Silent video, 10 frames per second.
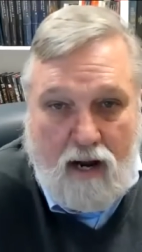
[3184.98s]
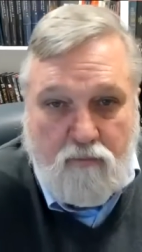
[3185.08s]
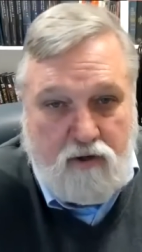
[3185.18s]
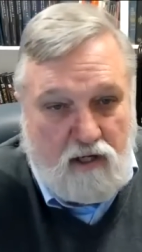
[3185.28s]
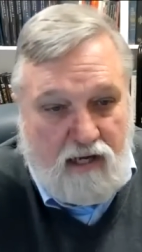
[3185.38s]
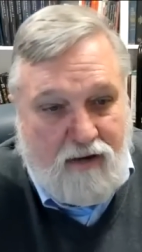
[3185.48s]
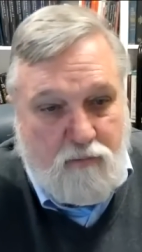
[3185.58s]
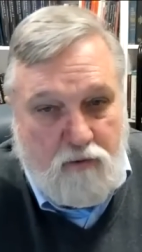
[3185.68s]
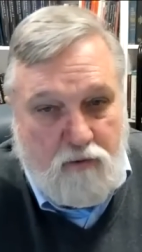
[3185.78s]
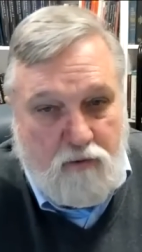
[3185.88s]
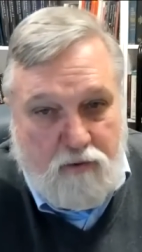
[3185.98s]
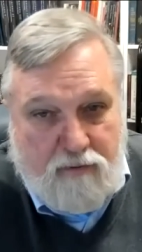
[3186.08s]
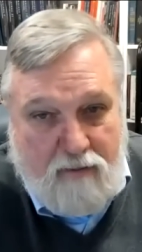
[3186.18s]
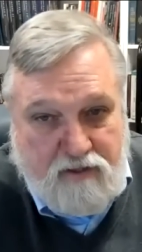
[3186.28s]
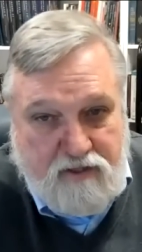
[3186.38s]
I would collide with the
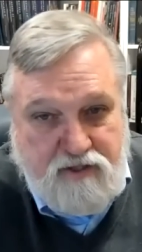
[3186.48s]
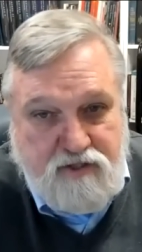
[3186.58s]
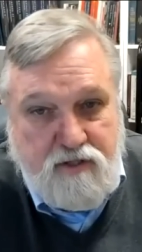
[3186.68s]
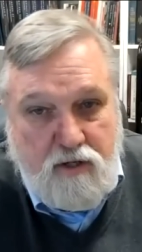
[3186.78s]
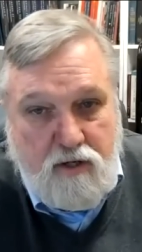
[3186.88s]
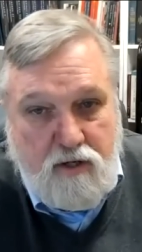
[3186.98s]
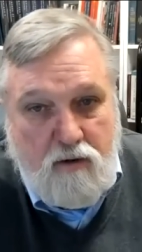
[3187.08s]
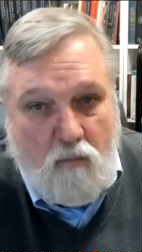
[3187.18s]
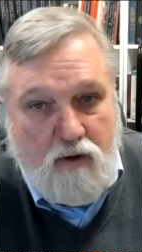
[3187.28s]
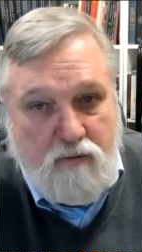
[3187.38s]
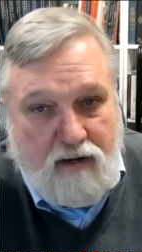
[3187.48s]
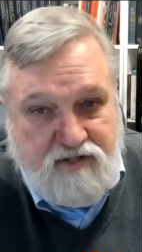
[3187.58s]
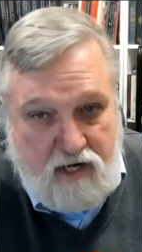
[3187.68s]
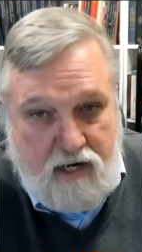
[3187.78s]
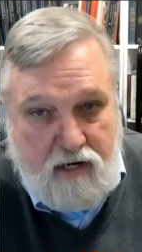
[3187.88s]
papists when by
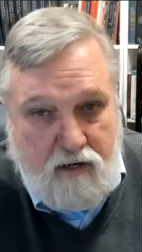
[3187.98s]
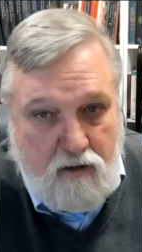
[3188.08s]
saying